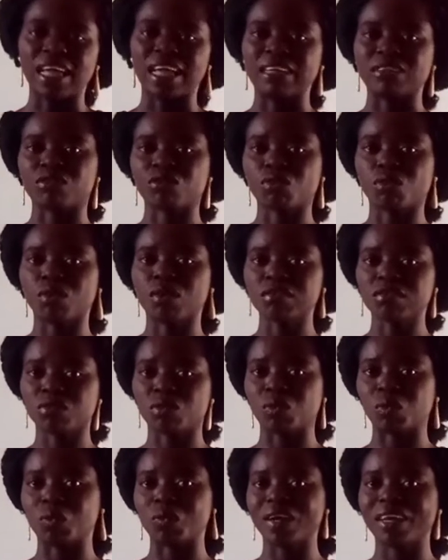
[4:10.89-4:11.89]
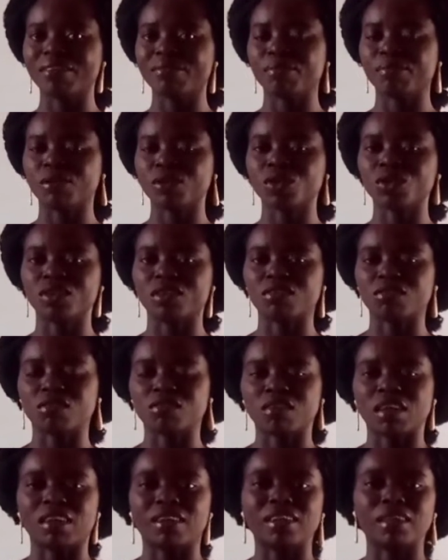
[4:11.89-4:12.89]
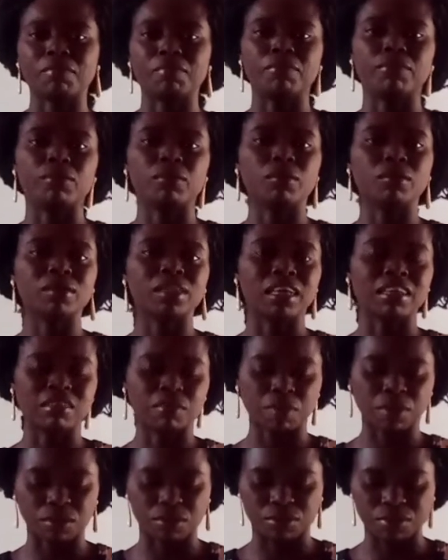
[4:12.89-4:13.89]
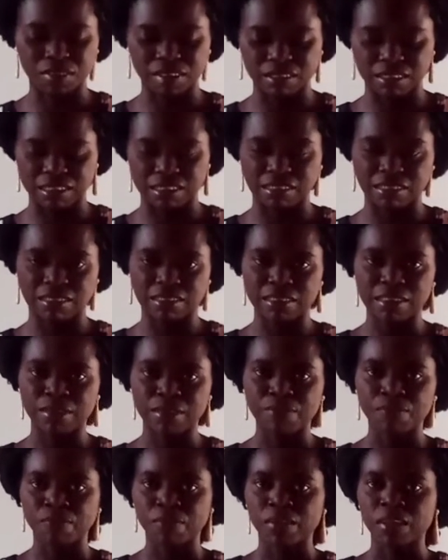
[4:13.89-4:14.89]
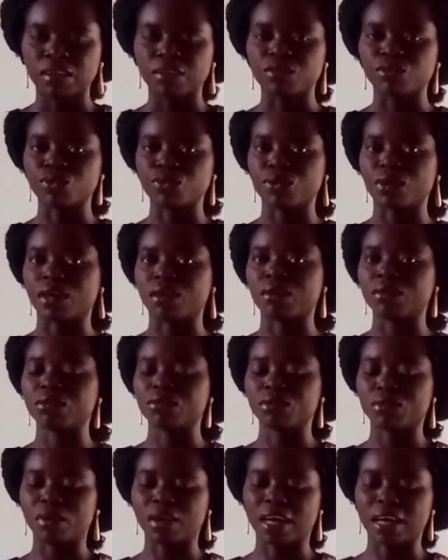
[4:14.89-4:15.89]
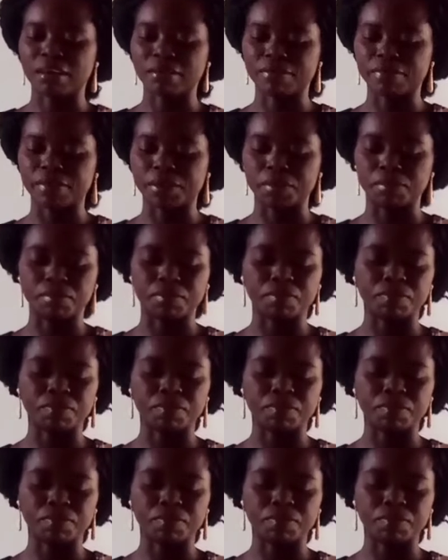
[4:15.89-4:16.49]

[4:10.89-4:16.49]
And so also wave motion is also another broad aspect of physics. So you're going to have